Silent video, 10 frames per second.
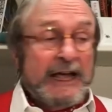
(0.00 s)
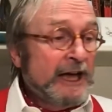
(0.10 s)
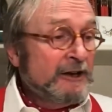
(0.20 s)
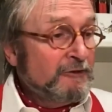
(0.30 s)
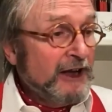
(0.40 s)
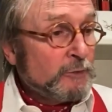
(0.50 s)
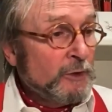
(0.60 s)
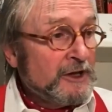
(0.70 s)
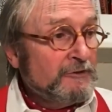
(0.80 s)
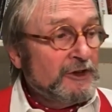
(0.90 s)
And in fact, one
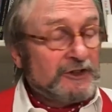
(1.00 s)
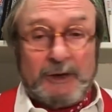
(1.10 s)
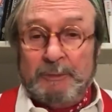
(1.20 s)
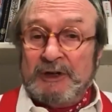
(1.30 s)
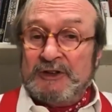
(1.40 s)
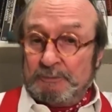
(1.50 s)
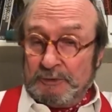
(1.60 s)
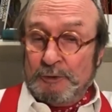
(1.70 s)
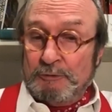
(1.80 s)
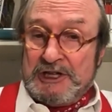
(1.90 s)
of the first companies
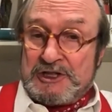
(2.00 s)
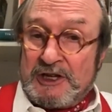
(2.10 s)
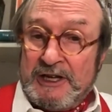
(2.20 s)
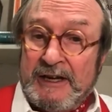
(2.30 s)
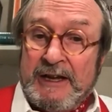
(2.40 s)
through regionally